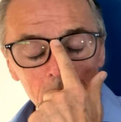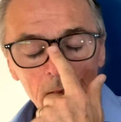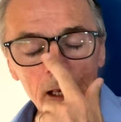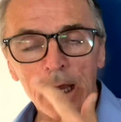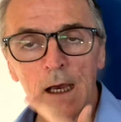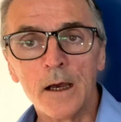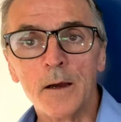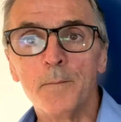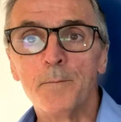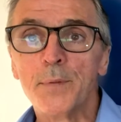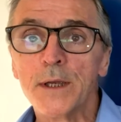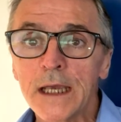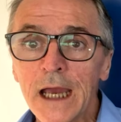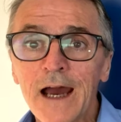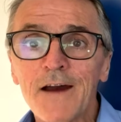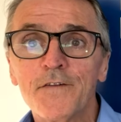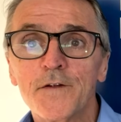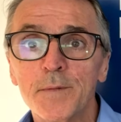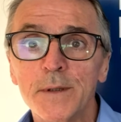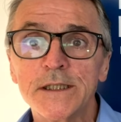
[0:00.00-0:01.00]
But you
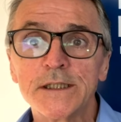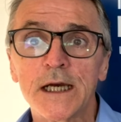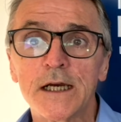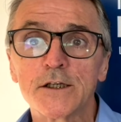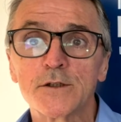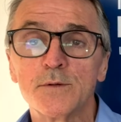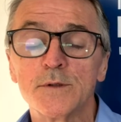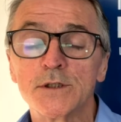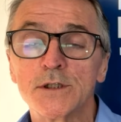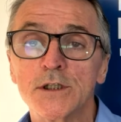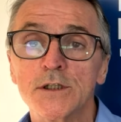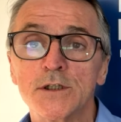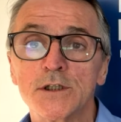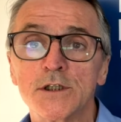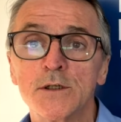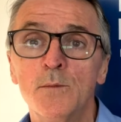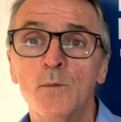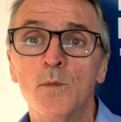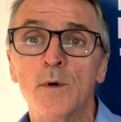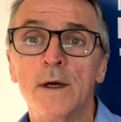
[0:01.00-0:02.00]
have to be tax resident
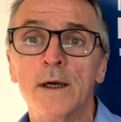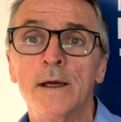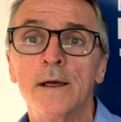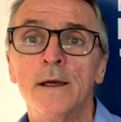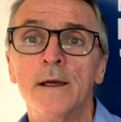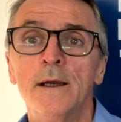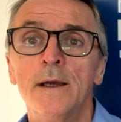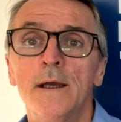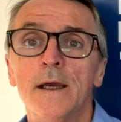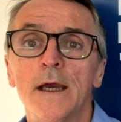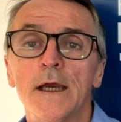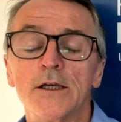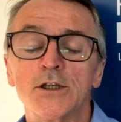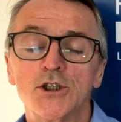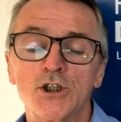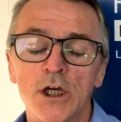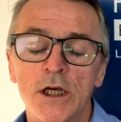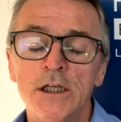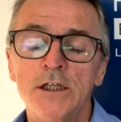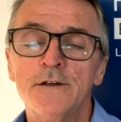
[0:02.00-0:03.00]
somewhere.
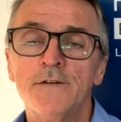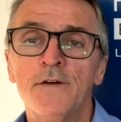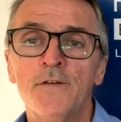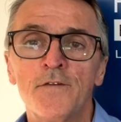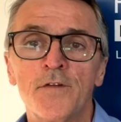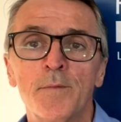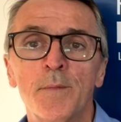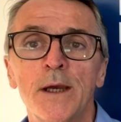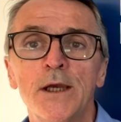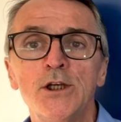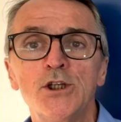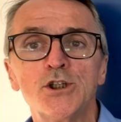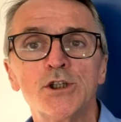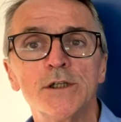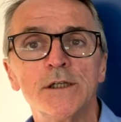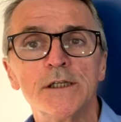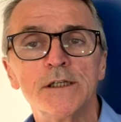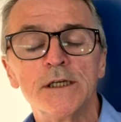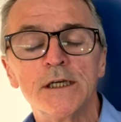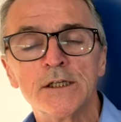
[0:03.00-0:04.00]
Exchange of
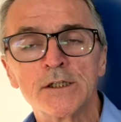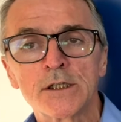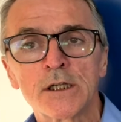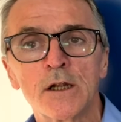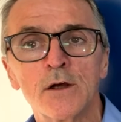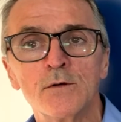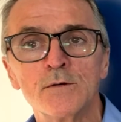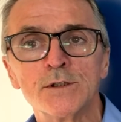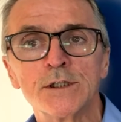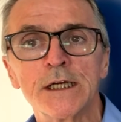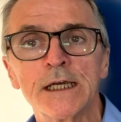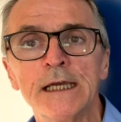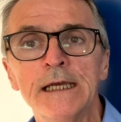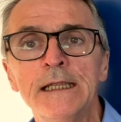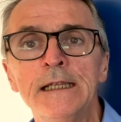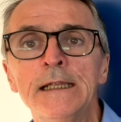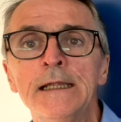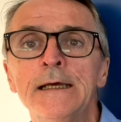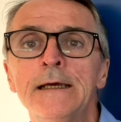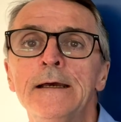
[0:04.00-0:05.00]
information is closing
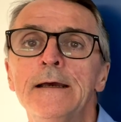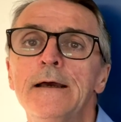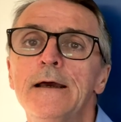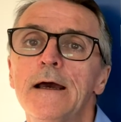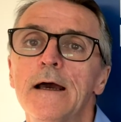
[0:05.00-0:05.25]
in.